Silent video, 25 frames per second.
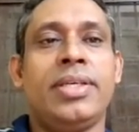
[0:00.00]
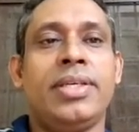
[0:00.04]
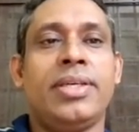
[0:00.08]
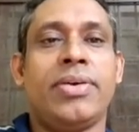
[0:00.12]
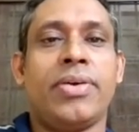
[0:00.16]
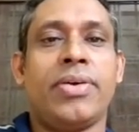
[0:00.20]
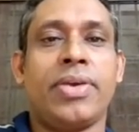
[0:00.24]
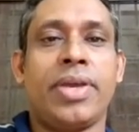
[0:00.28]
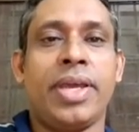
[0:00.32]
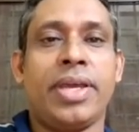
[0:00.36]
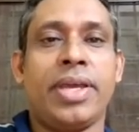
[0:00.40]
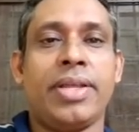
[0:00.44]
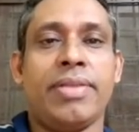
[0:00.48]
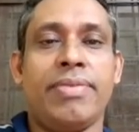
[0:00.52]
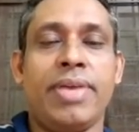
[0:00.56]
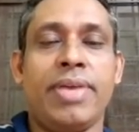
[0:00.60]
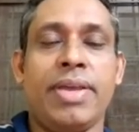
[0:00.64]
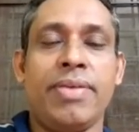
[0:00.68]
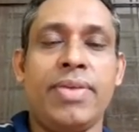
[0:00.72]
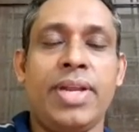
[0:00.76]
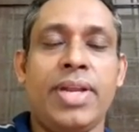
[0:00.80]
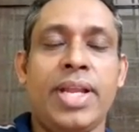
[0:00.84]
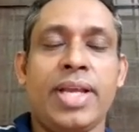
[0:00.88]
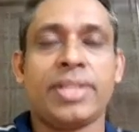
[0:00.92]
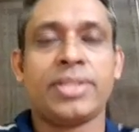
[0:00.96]
Okay, the
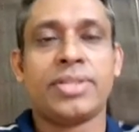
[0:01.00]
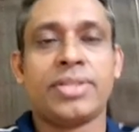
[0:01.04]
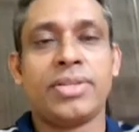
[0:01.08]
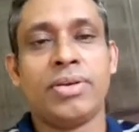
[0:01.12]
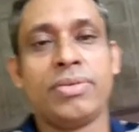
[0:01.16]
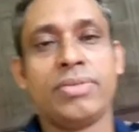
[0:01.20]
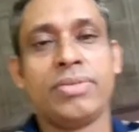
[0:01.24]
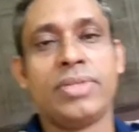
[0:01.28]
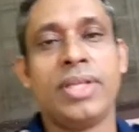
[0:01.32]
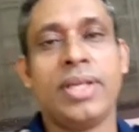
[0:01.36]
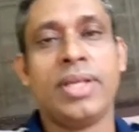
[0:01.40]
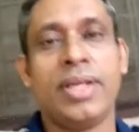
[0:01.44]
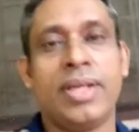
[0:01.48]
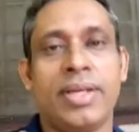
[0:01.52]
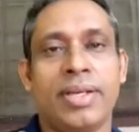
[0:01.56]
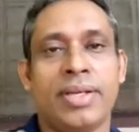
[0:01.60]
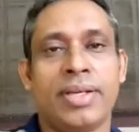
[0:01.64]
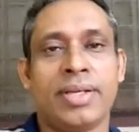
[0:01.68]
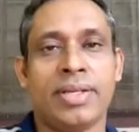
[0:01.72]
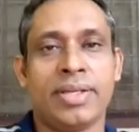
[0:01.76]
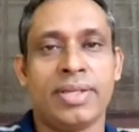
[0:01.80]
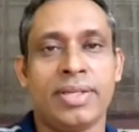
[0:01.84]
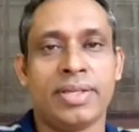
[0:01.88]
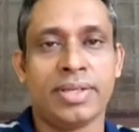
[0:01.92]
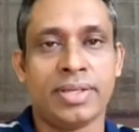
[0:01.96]
wavelength of
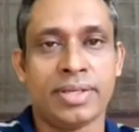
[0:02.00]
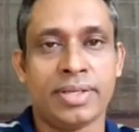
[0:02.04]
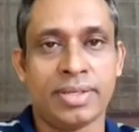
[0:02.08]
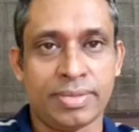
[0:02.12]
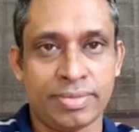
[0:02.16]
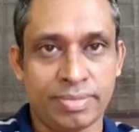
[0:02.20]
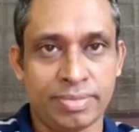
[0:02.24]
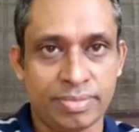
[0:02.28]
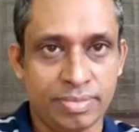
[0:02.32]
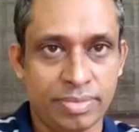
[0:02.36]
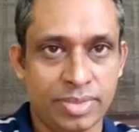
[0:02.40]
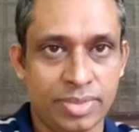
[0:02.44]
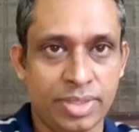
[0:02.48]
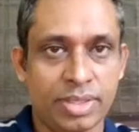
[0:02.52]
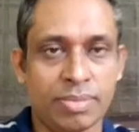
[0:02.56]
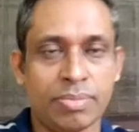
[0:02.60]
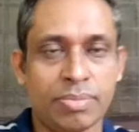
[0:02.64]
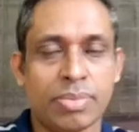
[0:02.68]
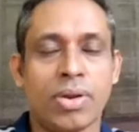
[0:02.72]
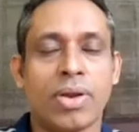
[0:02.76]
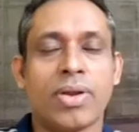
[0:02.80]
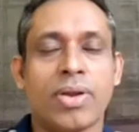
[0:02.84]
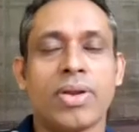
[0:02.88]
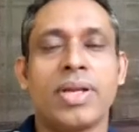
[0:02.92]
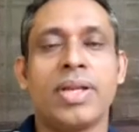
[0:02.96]
the de
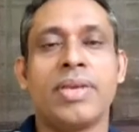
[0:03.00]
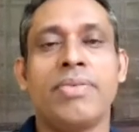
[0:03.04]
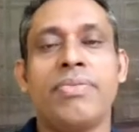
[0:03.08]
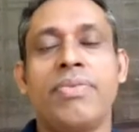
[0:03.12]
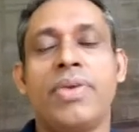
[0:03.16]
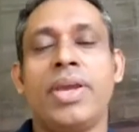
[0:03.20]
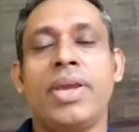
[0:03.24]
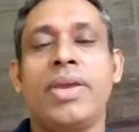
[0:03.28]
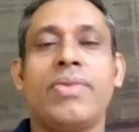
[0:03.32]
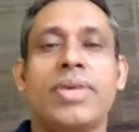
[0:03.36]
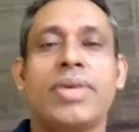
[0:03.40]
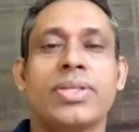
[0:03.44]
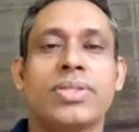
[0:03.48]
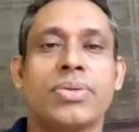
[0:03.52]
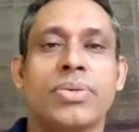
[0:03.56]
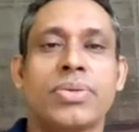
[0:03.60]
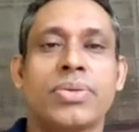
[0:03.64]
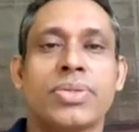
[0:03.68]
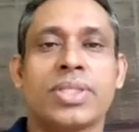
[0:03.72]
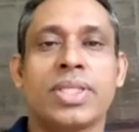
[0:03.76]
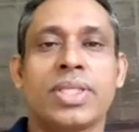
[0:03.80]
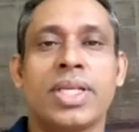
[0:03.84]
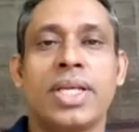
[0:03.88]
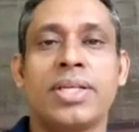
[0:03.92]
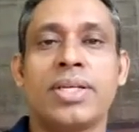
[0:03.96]
Broglie wave
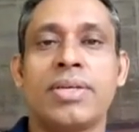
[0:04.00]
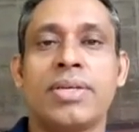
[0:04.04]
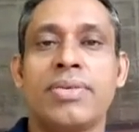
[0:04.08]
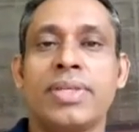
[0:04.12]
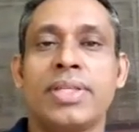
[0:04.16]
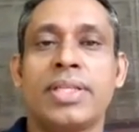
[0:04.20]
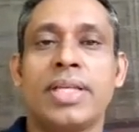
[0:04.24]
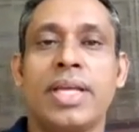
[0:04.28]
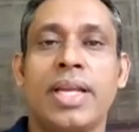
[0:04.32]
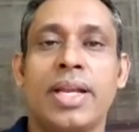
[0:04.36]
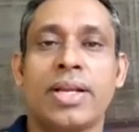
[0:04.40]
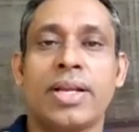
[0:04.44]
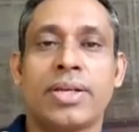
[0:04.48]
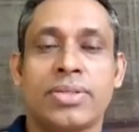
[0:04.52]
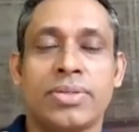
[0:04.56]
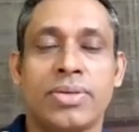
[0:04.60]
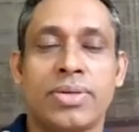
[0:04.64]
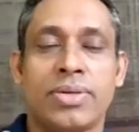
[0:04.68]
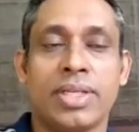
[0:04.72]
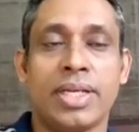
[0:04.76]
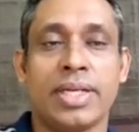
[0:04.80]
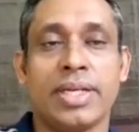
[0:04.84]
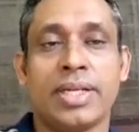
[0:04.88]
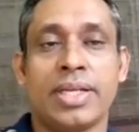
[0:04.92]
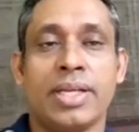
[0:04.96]
associated with the
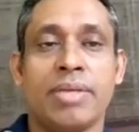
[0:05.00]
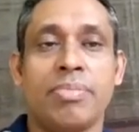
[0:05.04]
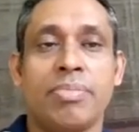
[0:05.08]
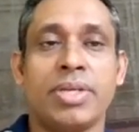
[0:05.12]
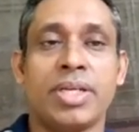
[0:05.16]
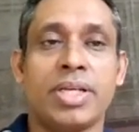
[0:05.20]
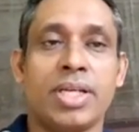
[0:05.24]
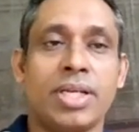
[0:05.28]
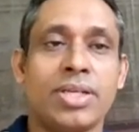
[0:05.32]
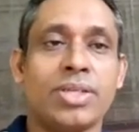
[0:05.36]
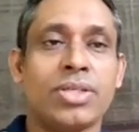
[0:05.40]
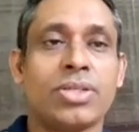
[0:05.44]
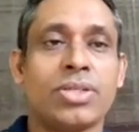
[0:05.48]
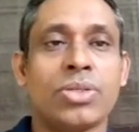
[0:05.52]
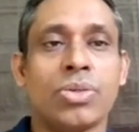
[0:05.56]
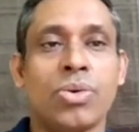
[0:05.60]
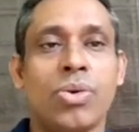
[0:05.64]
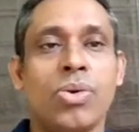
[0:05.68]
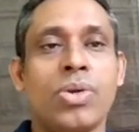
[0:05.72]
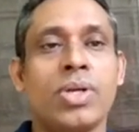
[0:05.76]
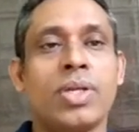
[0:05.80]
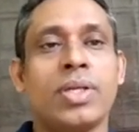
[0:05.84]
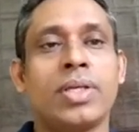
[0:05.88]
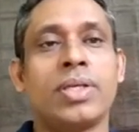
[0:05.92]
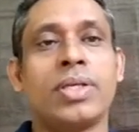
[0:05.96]
electron, that can be
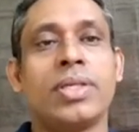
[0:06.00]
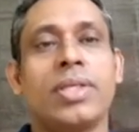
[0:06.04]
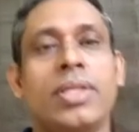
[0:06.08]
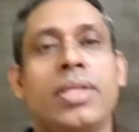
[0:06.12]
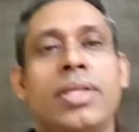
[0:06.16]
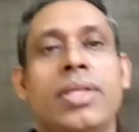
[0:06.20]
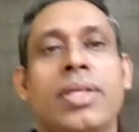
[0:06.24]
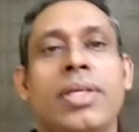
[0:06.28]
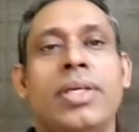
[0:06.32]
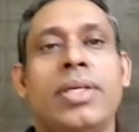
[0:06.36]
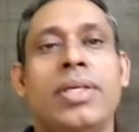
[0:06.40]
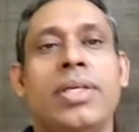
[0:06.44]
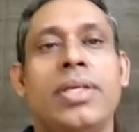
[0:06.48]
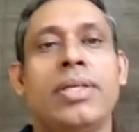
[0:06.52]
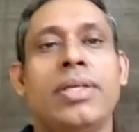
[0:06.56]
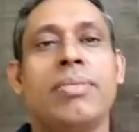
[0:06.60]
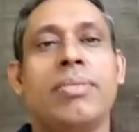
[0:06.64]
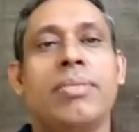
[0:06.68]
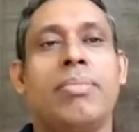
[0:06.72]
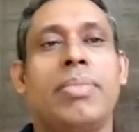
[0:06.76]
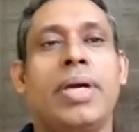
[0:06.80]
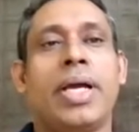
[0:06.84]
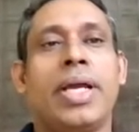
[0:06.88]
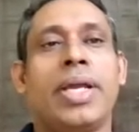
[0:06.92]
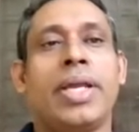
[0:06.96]
controlled
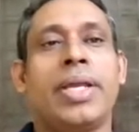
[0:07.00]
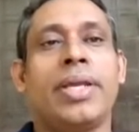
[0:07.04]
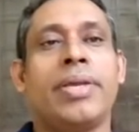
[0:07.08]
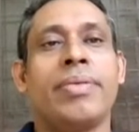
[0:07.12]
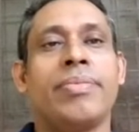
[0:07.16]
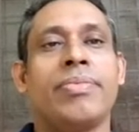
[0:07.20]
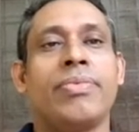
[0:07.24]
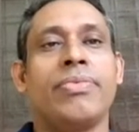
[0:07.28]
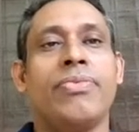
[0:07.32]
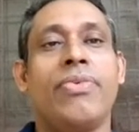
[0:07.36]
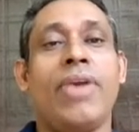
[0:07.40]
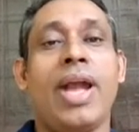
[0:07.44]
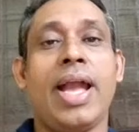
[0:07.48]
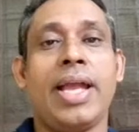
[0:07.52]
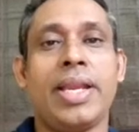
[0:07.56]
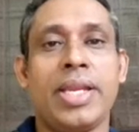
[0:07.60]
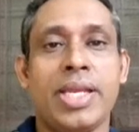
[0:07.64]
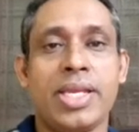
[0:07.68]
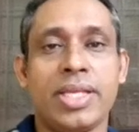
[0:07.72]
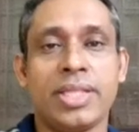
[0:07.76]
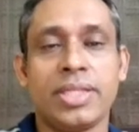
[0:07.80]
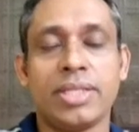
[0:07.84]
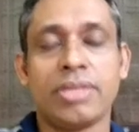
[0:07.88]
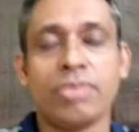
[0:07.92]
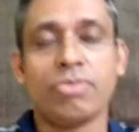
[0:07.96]
by
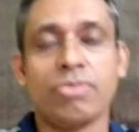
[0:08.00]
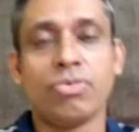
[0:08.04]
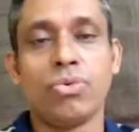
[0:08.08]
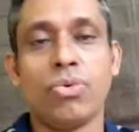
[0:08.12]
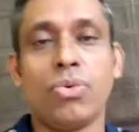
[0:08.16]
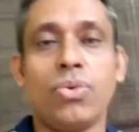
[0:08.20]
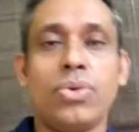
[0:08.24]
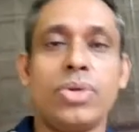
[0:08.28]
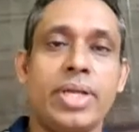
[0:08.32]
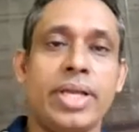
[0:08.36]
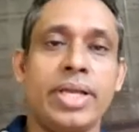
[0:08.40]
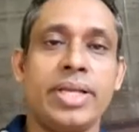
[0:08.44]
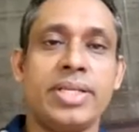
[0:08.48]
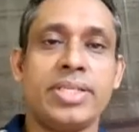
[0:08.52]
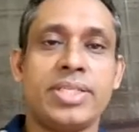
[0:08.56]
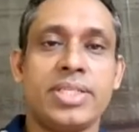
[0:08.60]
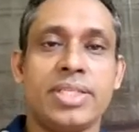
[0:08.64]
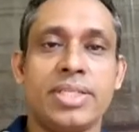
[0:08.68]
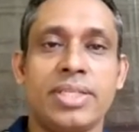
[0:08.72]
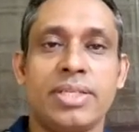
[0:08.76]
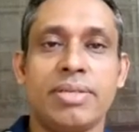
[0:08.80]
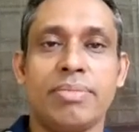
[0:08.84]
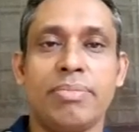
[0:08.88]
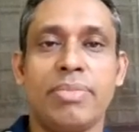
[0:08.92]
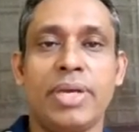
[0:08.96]
varying the voltage,
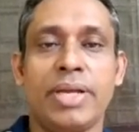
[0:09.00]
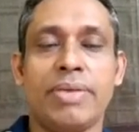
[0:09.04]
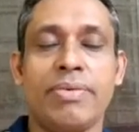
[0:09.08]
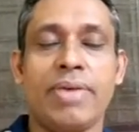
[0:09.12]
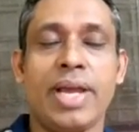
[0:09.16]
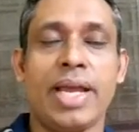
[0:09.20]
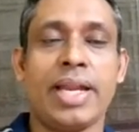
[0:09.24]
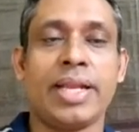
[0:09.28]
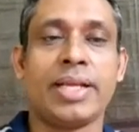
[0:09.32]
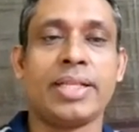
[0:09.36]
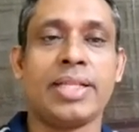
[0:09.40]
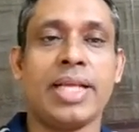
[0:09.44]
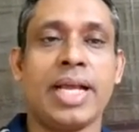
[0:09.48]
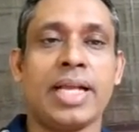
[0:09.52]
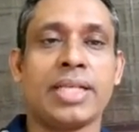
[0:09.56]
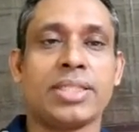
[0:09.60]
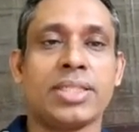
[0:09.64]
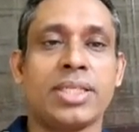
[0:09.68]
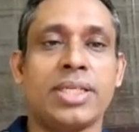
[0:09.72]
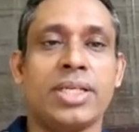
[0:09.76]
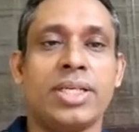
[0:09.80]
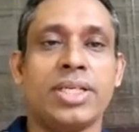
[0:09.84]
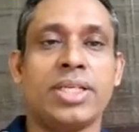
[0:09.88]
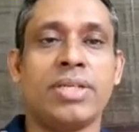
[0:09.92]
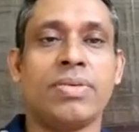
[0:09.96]
by varying the
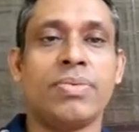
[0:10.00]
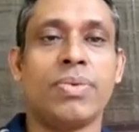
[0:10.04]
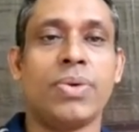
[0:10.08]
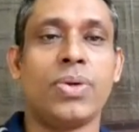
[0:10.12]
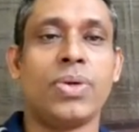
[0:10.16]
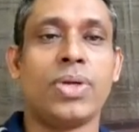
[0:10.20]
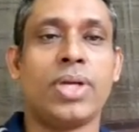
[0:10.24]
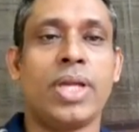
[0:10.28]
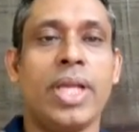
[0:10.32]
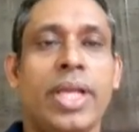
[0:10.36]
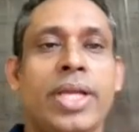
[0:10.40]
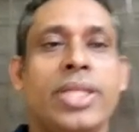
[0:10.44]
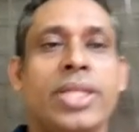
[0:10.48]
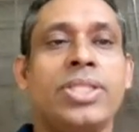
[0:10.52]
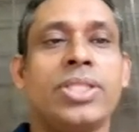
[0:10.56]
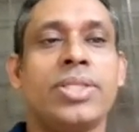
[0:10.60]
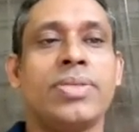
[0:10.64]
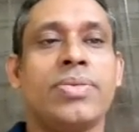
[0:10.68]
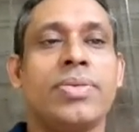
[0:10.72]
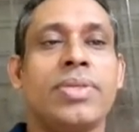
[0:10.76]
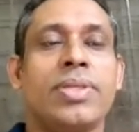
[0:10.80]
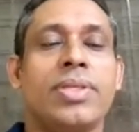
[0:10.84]
accelerating voltage.